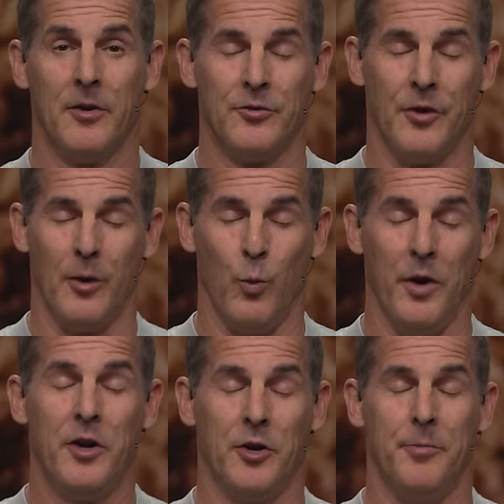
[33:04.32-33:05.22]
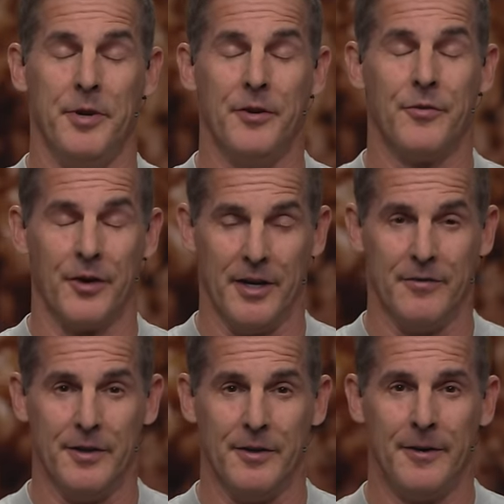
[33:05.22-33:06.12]
so that we could be
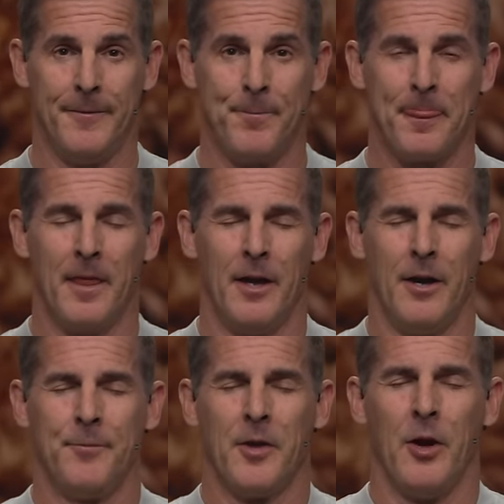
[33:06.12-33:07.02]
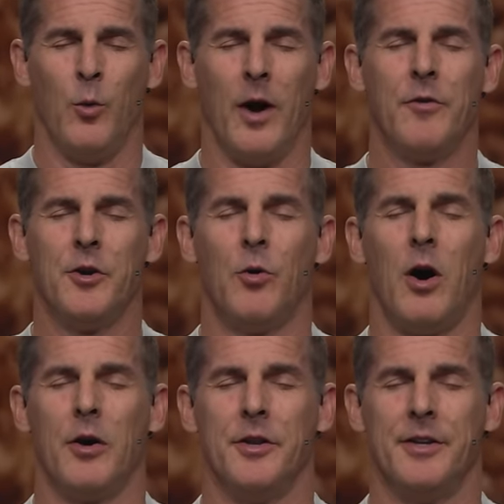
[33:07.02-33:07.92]
forgiven. Whoever you
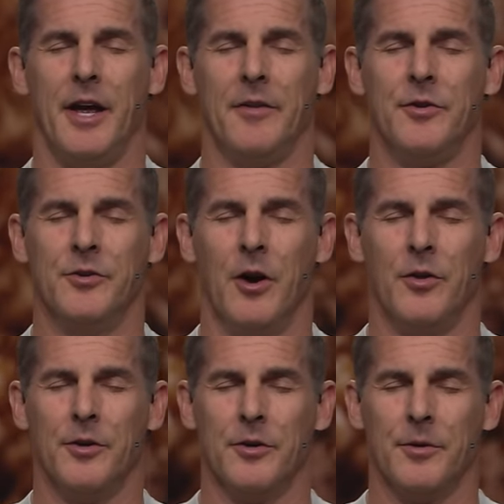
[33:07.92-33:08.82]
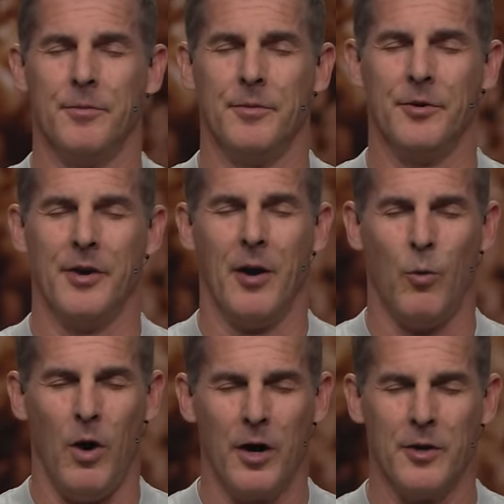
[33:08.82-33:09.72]
are today, if you know that you're, you're not
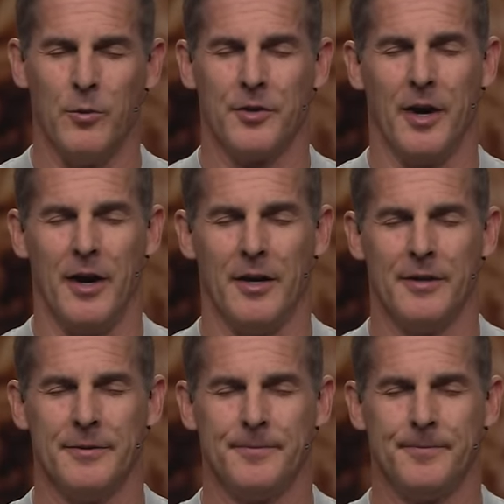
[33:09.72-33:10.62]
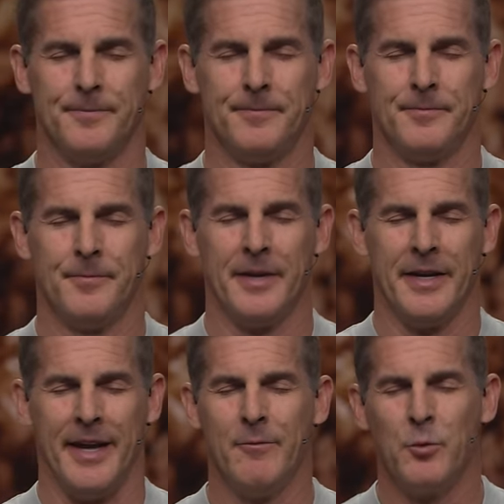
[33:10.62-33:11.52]
walking with God,
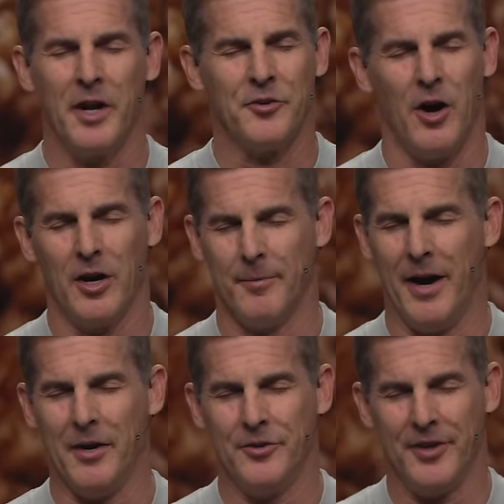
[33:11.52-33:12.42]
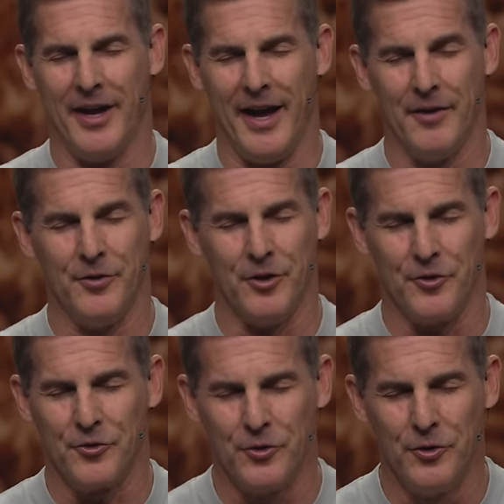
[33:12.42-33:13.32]
even when I talk about it and say, hey, if you're a
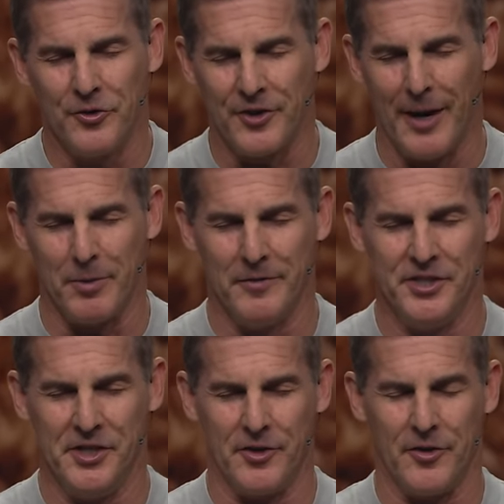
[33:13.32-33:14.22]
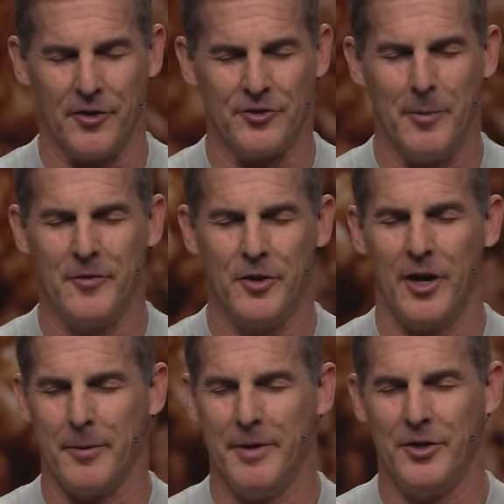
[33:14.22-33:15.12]
true disciple of Jesus, there are some of you
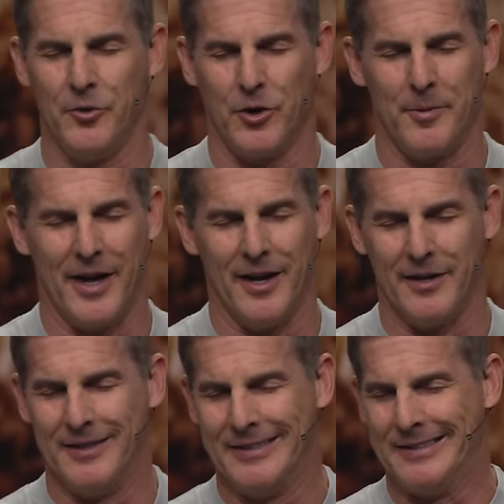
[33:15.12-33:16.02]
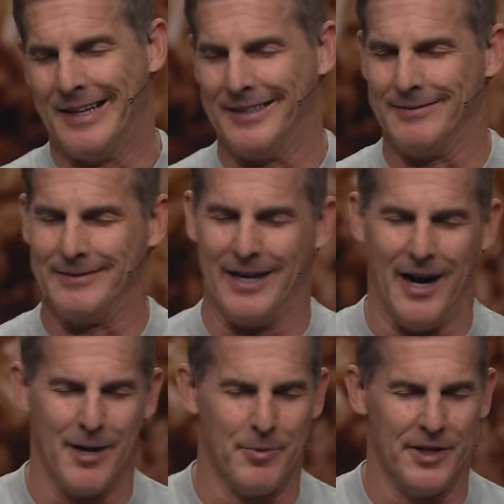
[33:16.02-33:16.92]
like me, you grew up kind of like
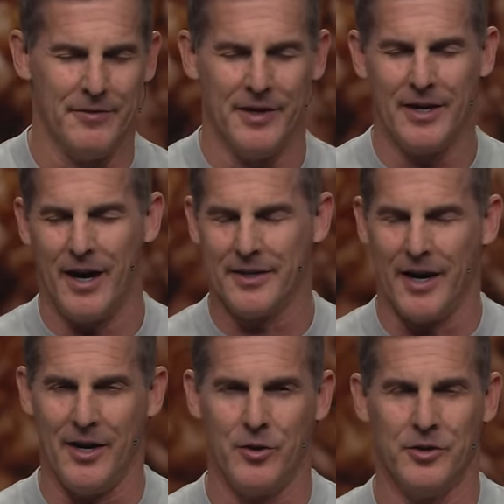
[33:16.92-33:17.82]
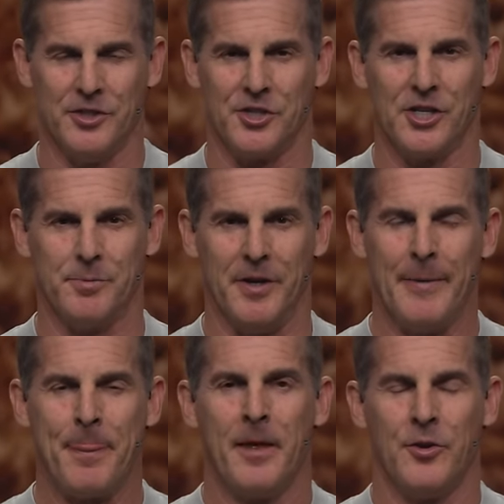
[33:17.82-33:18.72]
kind of believing in God, kind of going to church, but
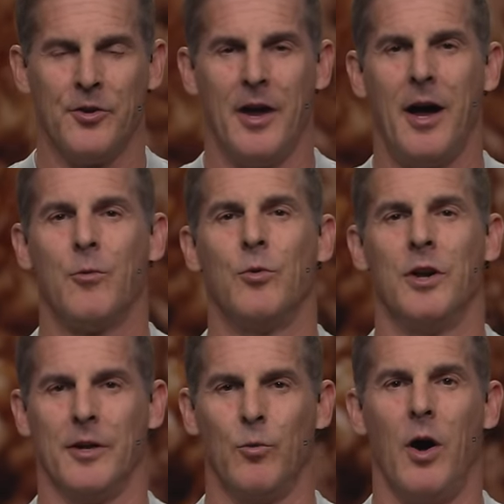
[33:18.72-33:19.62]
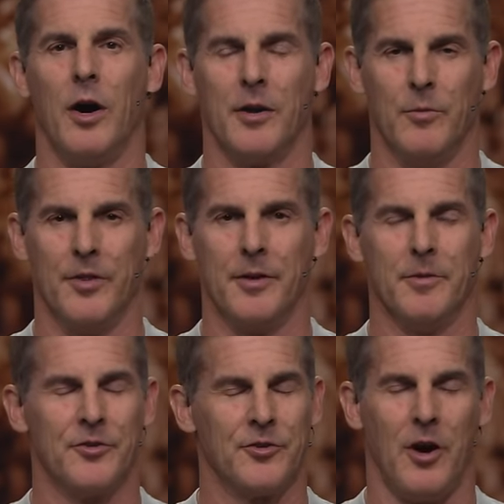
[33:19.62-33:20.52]
you're not really walking with Him.
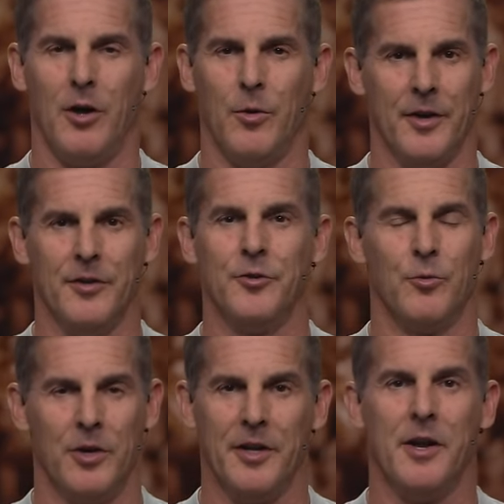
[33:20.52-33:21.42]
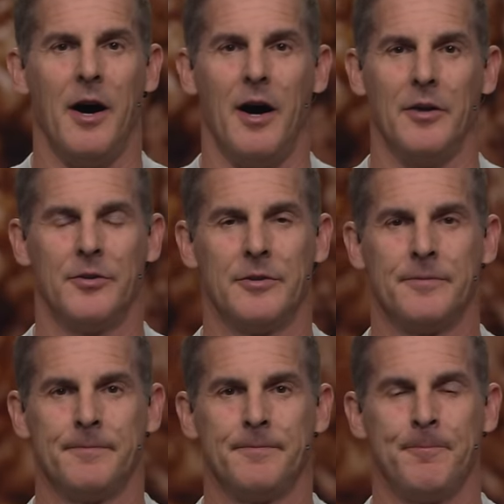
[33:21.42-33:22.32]
Let's just call it what it is. You're really not.
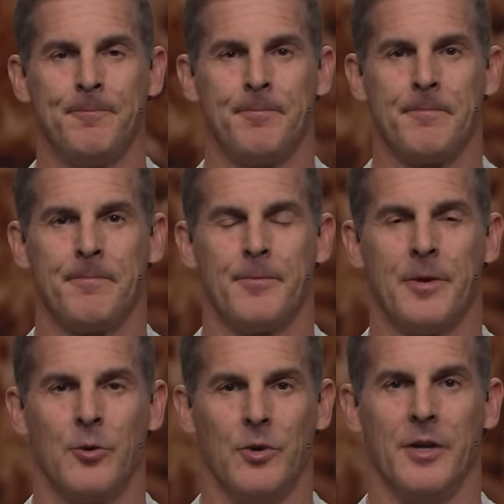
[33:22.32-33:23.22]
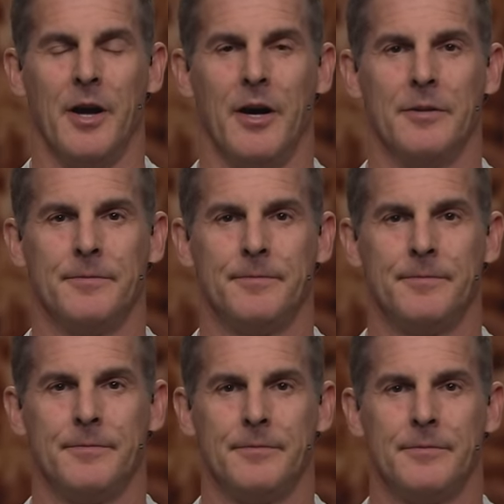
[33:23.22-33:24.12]
You're really not.
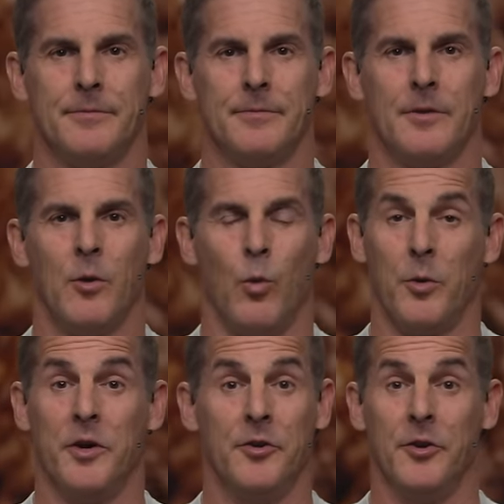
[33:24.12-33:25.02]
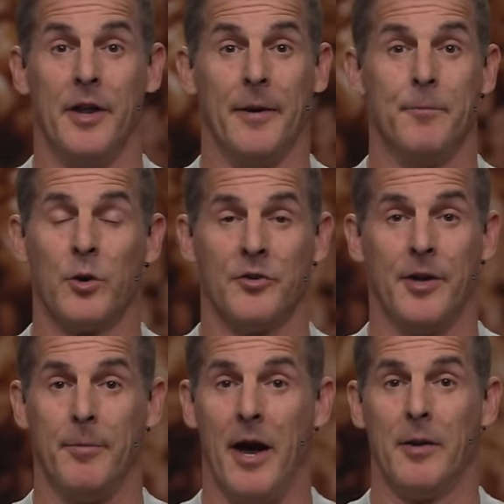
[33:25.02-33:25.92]
What are we going to do today? We're going to
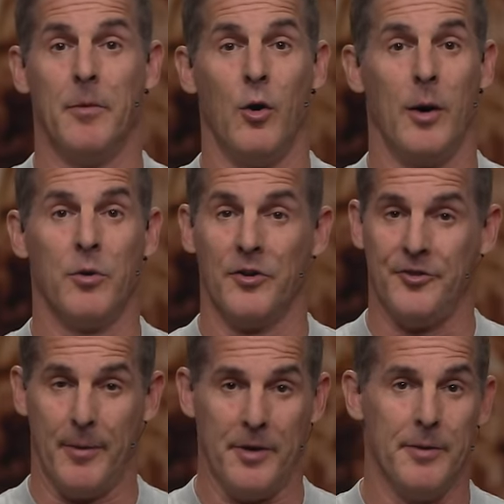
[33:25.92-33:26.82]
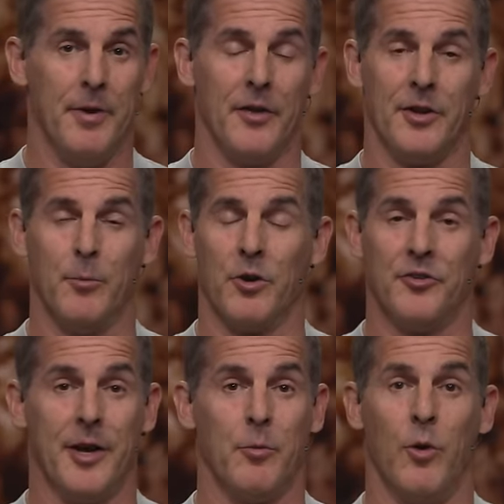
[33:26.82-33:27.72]
step out of Moab. We're going to step into Bethlehem. We're going to
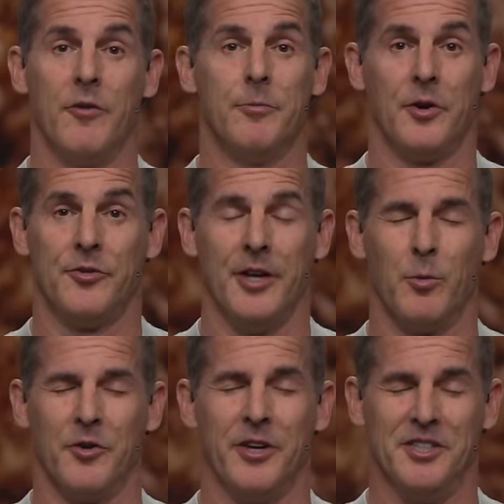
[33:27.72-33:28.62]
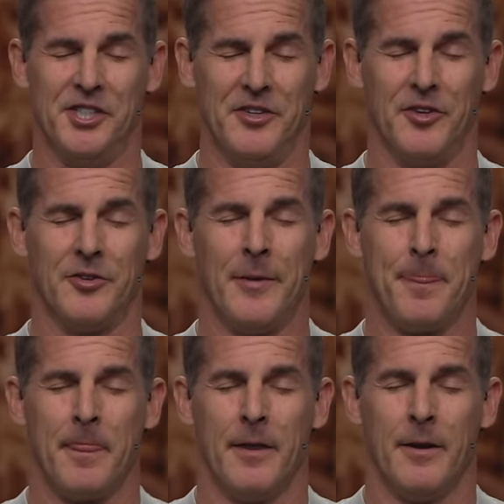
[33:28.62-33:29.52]
step away from our sin. We're going to say, Jesus,
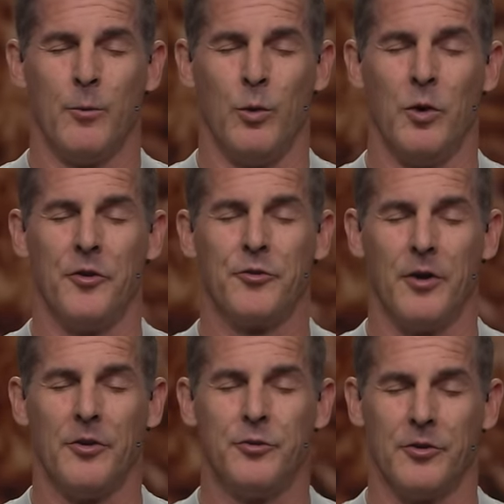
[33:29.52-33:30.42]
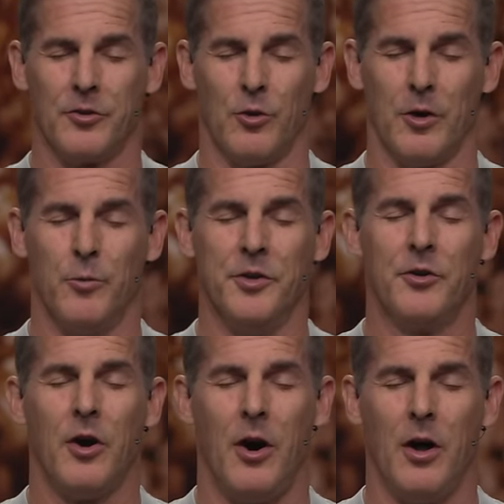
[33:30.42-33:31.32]
we want to trust you as Lord. When you
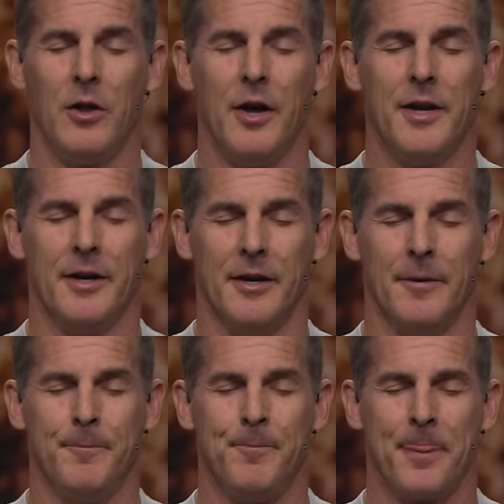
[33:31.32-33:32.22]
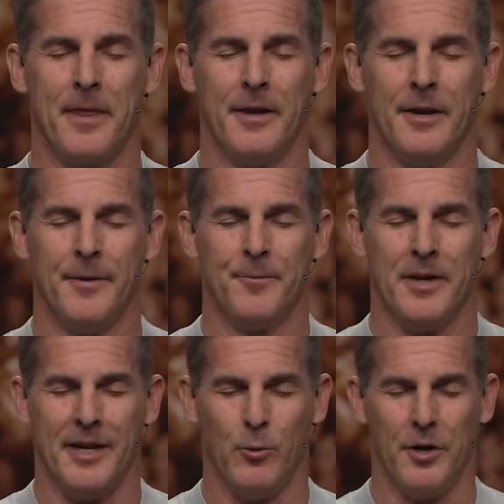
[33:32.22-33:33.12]
call on Him,
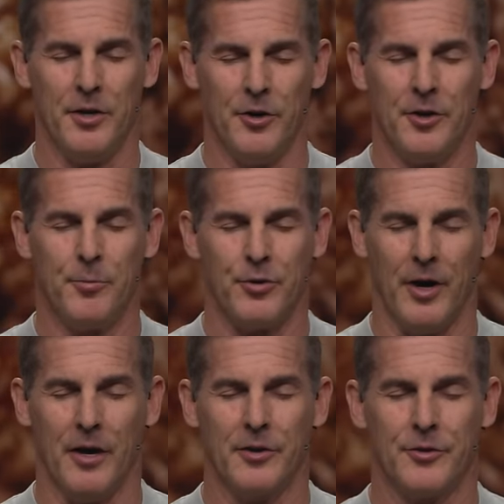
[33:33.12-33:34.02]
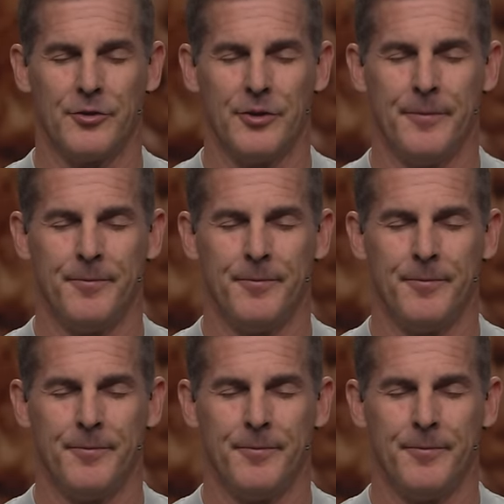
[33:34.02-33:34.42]
He will hear your prayers.